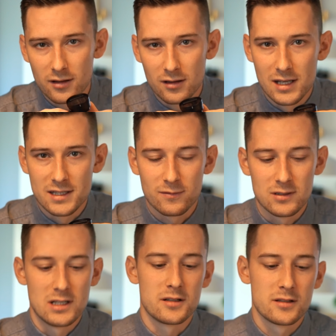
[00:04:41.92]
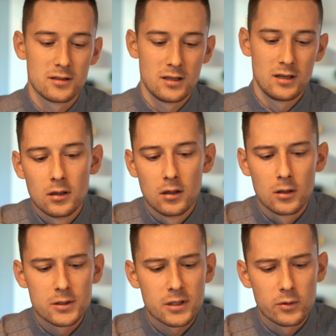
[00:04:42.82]
lens flares.
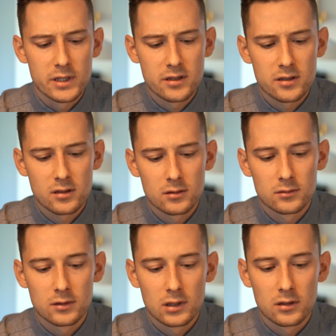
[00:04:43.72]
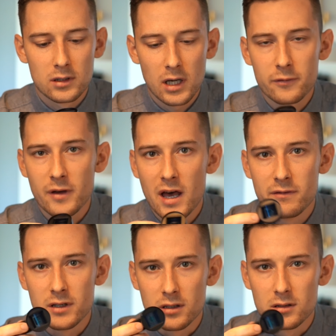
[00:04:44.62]
Also, it's kind of
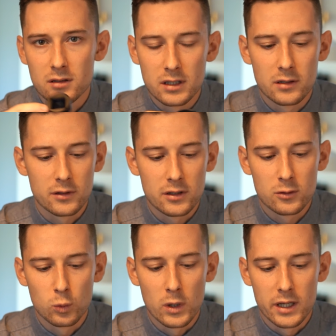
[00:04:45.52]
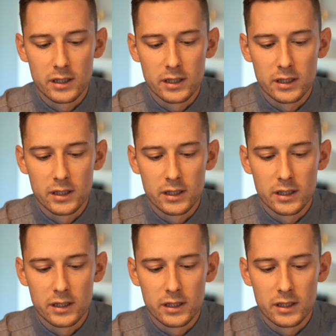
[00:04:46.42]
heavy in a good way.